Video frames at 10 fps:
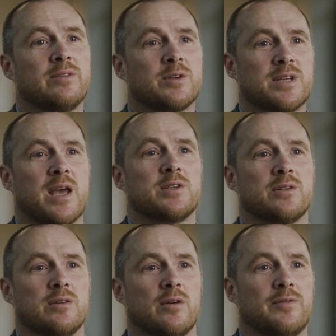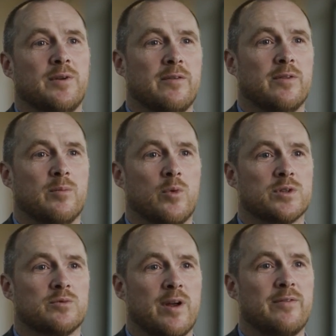intersection of three of the
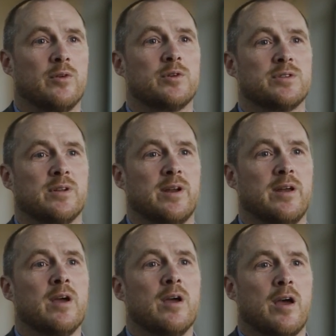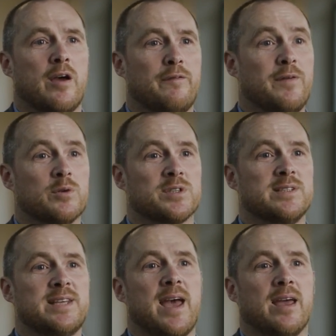most revolutionary uh, fields
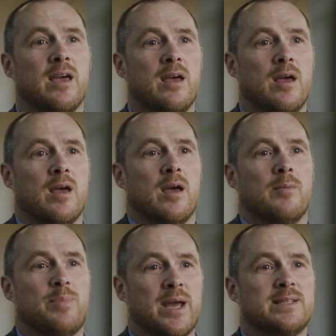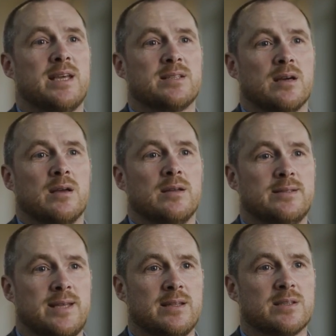in tech, big data,
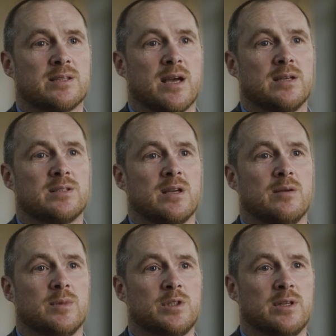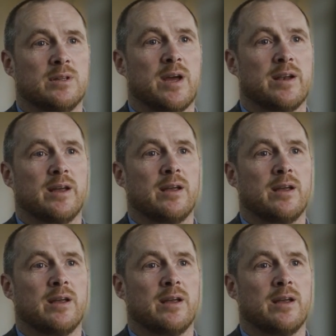data science and machine learning.